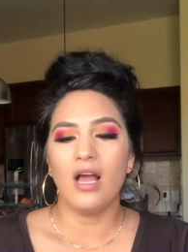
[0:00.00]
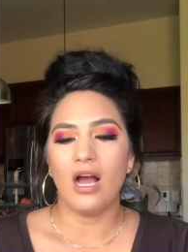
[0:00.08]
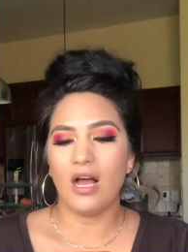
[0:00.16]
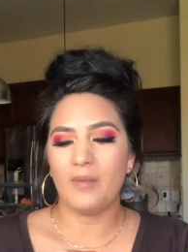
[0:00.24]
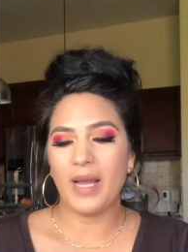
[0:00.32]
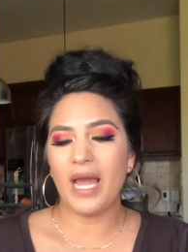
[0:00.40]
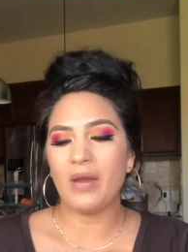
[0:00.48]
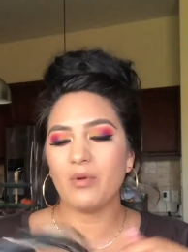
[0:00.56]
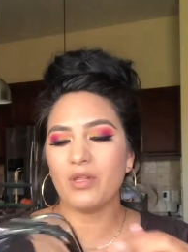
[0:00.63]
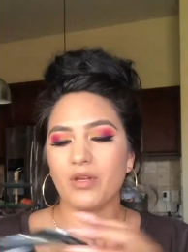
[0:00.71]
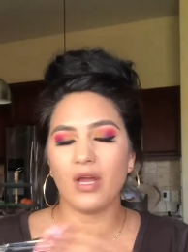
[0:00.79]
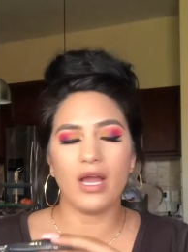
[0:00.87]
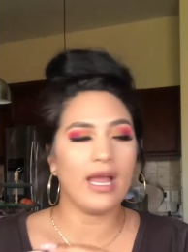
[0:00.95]

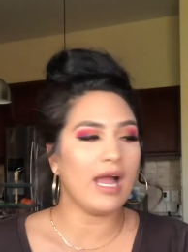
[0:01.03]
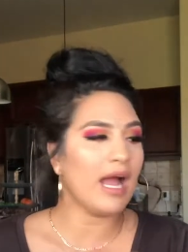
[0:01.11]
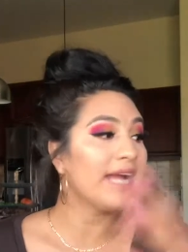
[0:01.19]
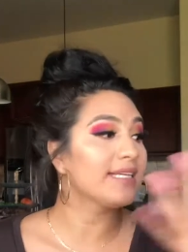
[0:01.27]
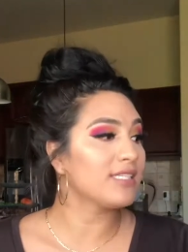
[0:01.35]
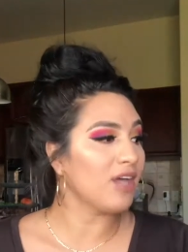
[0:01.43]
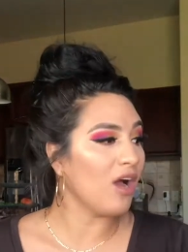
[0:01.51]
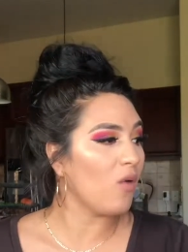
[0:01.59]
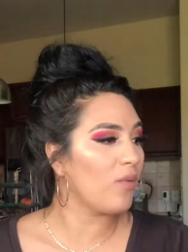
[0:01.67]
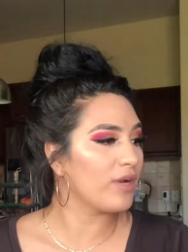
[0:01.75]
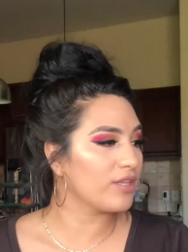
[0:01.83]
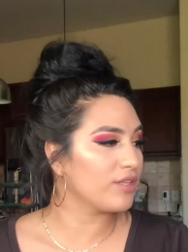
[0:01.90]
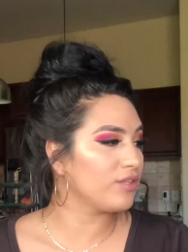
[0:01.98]
I saw
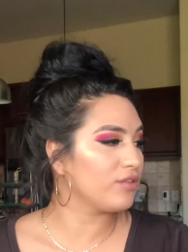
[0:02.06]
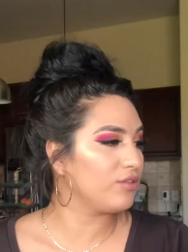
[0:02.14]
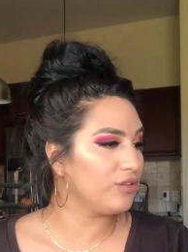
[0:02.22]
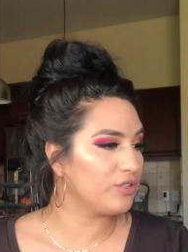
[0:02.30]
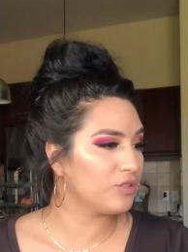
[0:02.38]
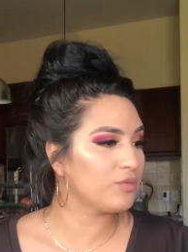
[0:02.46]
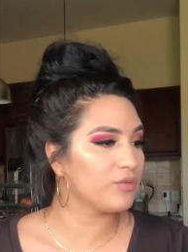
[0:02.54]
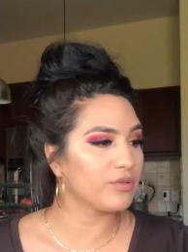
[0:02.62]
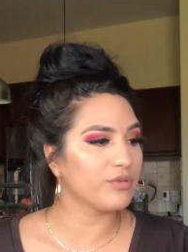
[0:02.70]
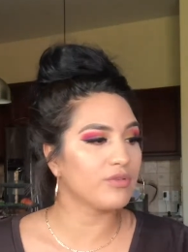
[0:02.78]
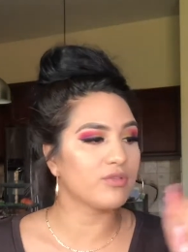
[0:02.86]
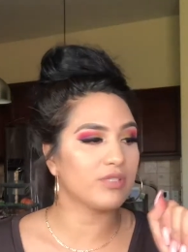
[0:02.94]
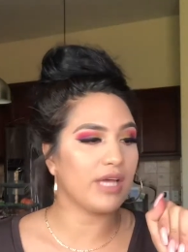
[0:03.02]
one of the YouTube
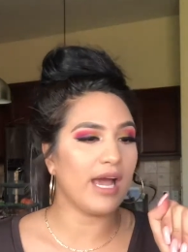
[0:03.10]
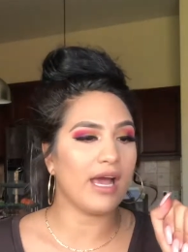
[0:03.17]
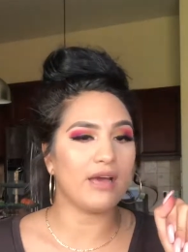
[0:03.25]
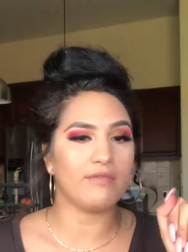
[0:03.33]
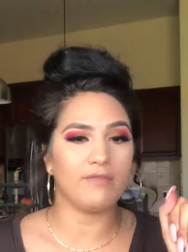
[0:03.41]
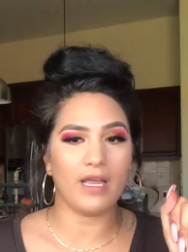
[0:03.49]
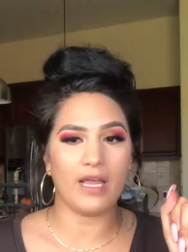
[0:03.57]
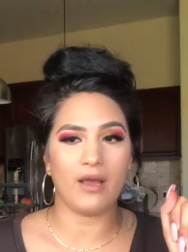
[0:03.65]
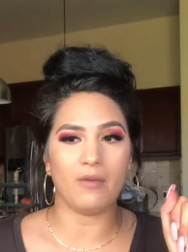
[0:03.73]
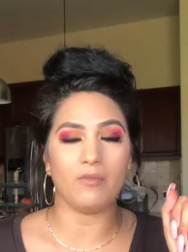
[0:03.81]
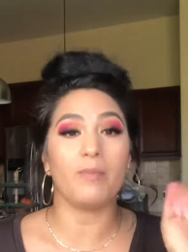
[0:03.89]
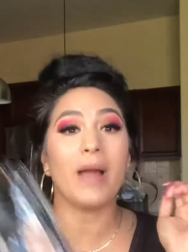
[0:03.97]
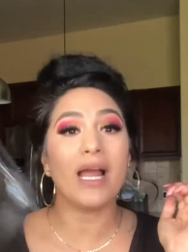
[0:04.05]
gurus have
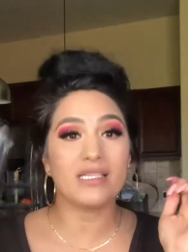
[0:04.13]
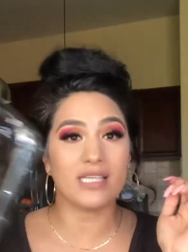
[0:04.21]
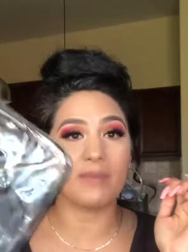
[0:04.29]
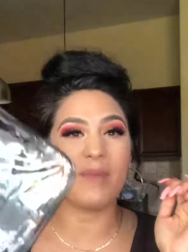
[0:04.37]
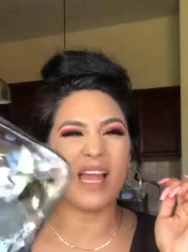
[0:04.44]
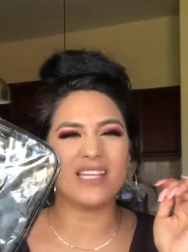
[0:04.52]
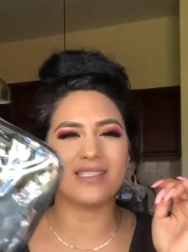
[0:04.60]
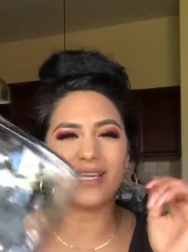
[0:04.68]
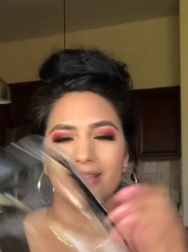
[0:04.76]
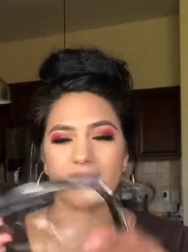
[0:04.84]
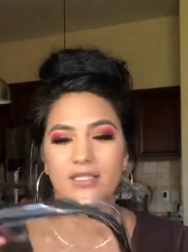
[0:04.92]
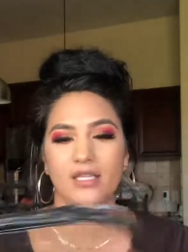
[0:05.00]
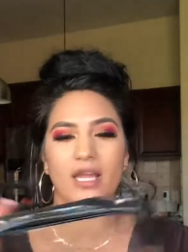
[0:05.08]
baggies like
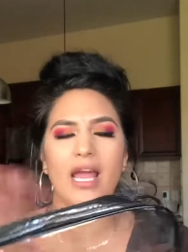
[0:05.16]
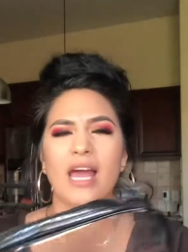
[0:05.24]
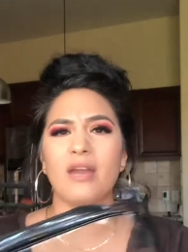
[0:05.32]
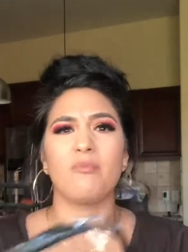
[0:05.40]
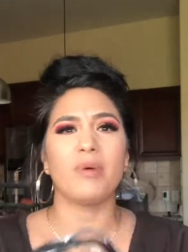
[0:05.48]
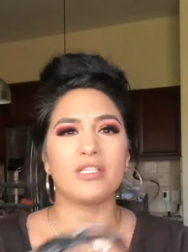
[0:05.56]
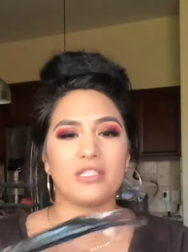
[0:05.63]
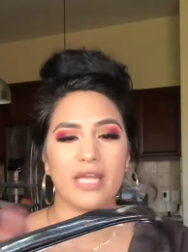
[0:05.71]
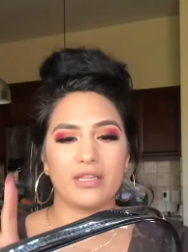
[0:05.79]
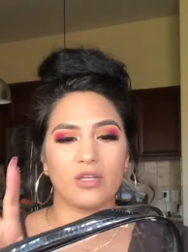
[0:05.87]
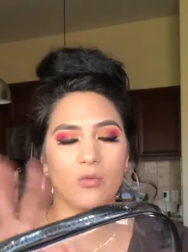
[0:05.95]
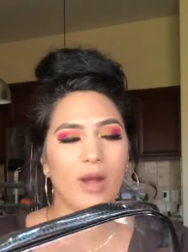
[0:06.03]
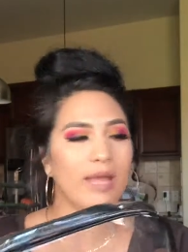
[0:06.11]
this, and they had a bunch like
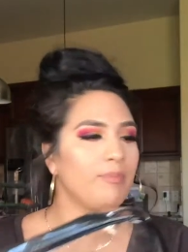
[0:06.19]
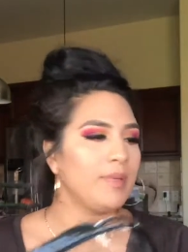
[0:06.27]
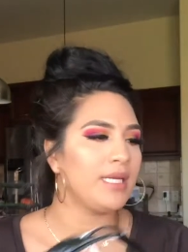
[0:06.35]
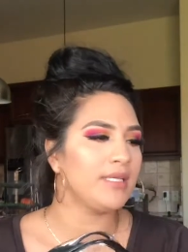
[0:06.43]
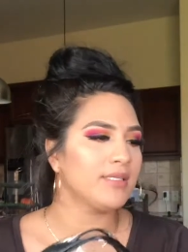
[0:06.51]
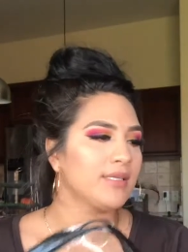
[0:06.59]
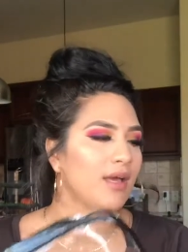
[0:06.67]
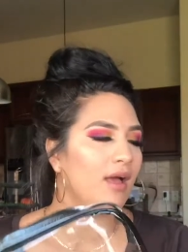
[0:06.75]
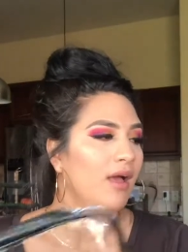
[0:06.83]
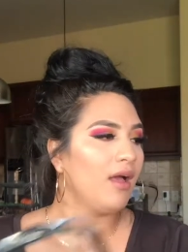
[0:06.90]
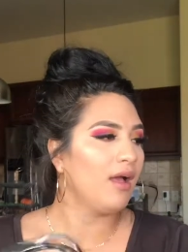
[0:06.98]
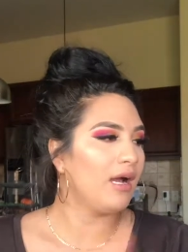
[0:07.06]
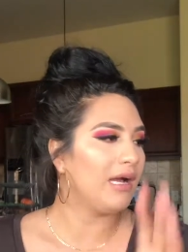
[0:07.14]
their wipies,
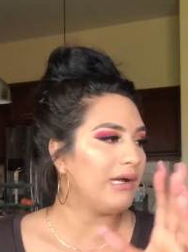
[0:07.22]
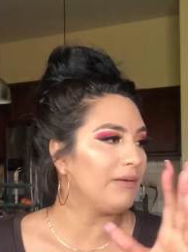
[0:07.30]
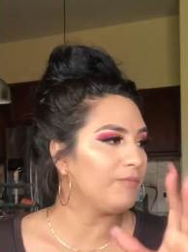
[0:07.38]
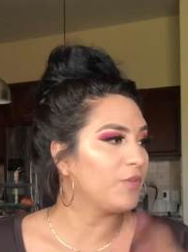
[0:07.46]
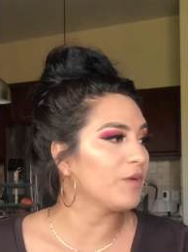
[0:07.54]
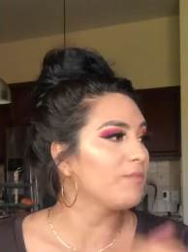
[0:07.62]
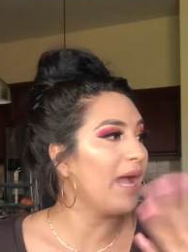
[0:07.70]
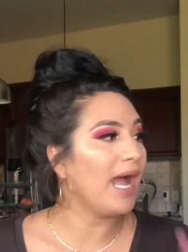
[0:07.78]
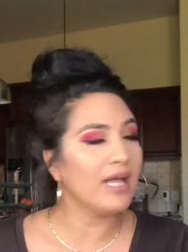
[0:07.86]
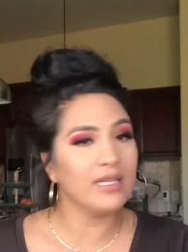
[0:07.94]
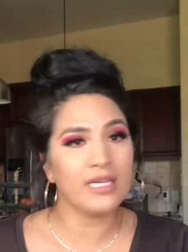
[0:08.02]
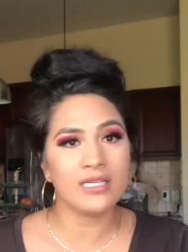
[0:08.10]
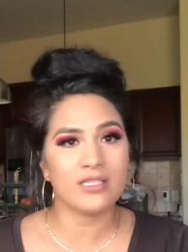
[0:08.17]
their
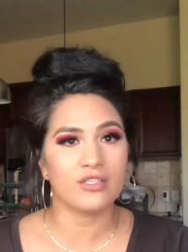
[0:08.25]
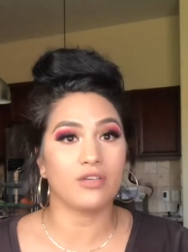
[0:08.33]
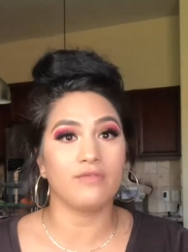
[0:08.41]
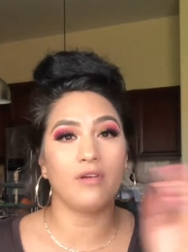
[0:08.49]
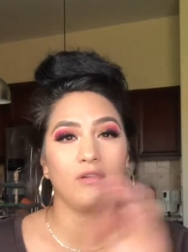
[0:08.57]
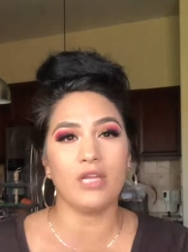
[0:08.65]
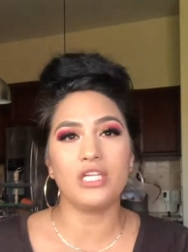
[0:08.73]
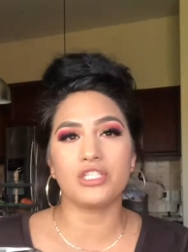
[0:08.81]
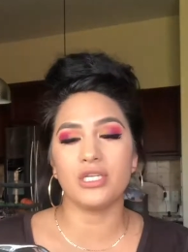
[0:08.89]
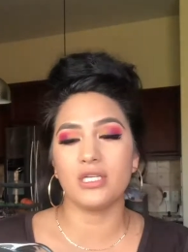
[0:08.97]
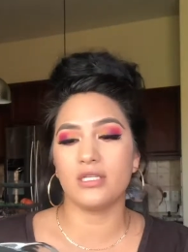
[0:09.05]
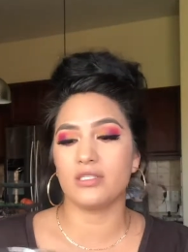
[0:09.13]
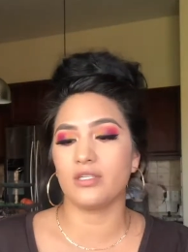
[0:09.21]
palettes, their
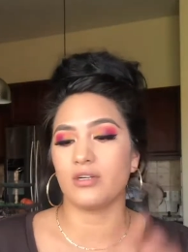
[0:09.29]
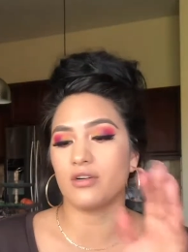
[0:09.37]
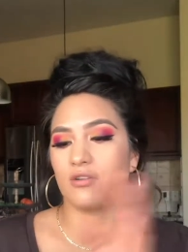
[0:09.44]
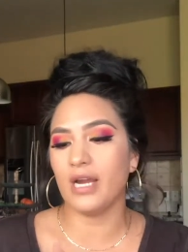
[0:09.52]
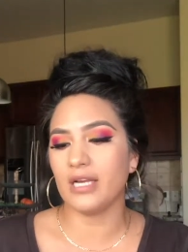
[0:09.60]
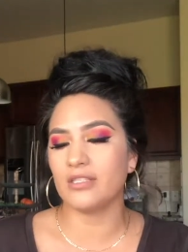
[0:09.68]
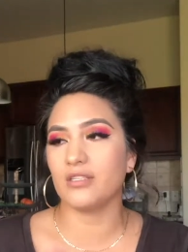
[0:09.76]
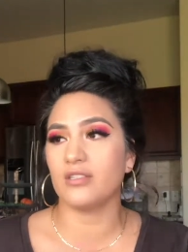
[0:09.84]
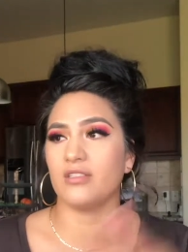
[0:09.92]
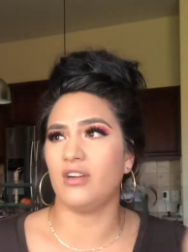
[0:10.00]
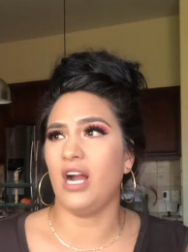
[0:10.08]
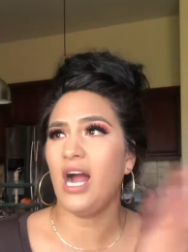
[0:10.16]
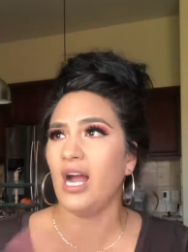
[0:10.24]
foundations, their correctors,
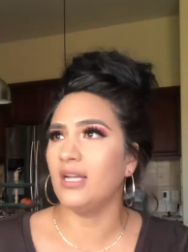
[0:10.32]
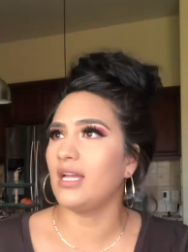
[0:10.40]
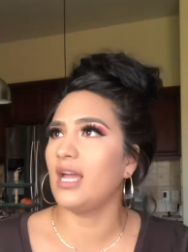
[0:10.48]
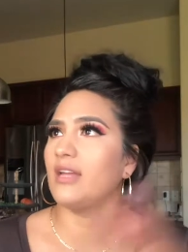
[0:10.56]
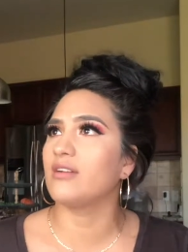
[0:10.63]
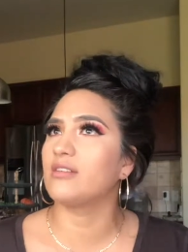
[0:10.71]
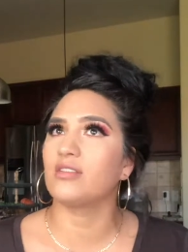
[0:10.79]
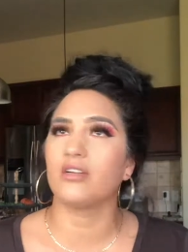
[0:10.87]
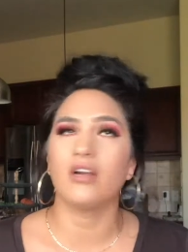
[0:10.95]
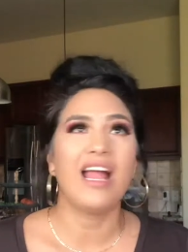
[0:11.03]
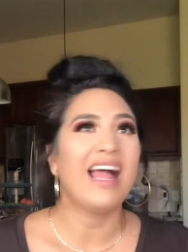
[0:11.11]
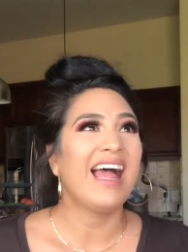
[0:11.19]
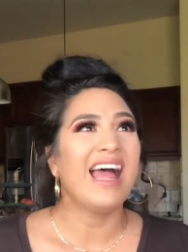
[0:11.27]
their highlighters,
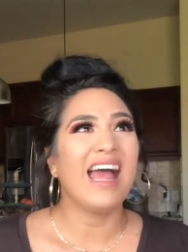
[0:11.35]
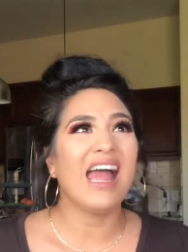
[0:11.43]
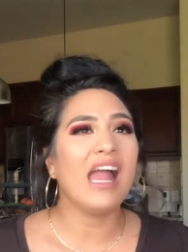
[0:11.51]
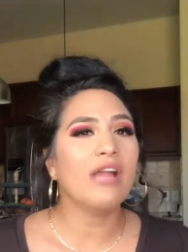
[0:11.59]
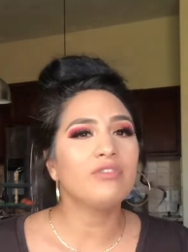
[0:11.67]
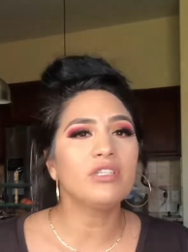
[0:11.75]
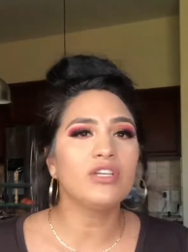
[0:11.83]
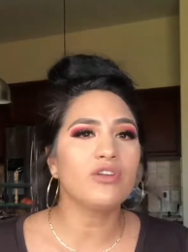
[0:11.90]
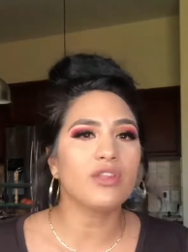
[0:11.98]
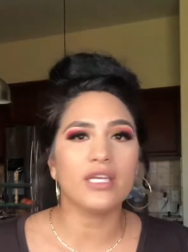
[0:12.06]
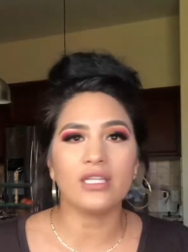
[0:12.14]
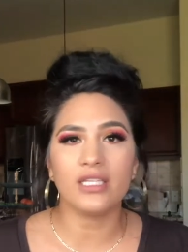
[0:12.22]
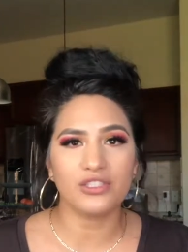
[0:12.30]
their every little
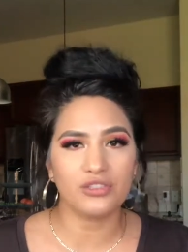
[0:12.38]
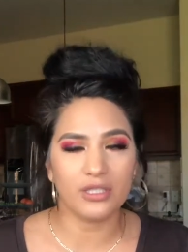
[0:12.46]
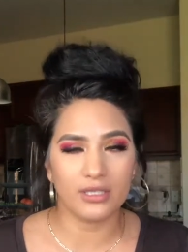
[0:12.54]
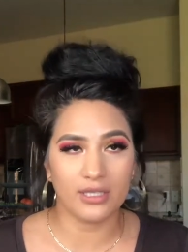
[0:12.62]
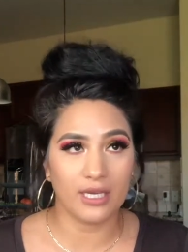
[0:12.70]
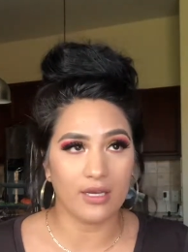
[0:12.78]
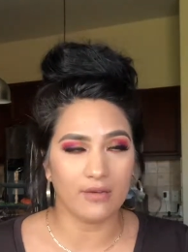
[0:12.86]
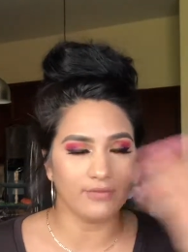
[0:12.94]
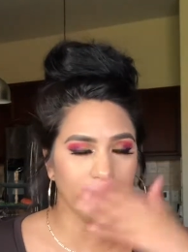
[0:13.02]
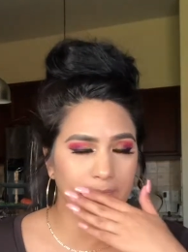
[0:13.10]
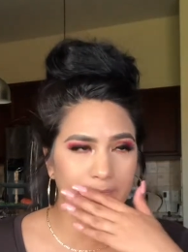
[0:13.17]
thing that you can think of.